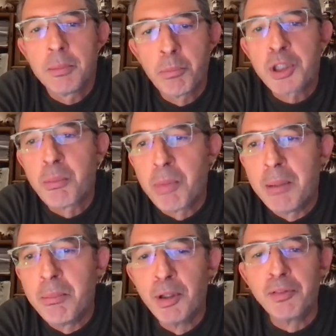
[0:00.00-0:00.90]
possibly
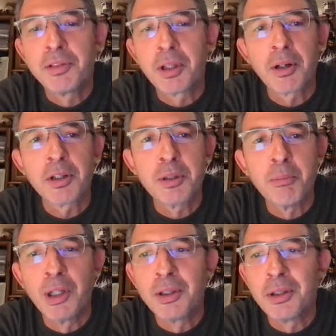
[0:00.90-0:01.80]
moved across the
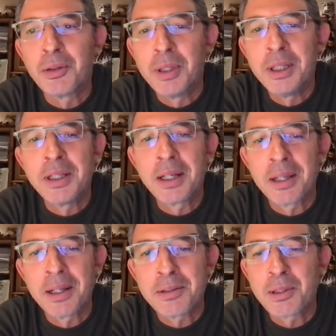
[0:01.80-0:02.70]
border to India.
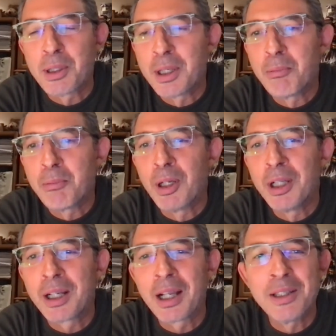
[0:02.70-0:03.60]
That's a
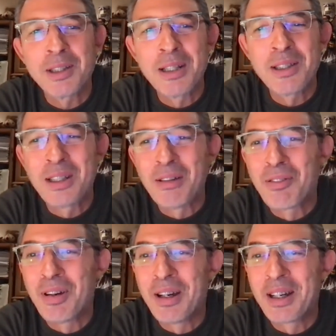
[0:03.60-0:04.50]
politically
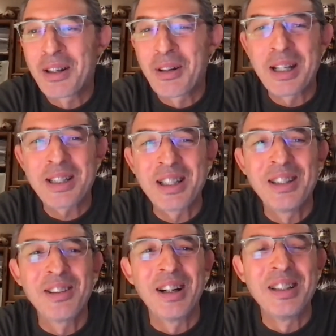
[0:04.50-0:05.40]
sensitive
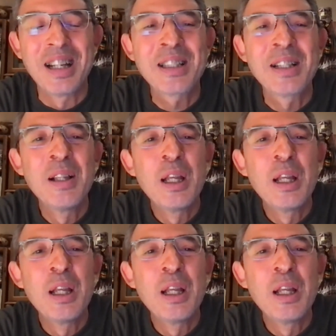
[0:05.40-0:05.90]
question to address.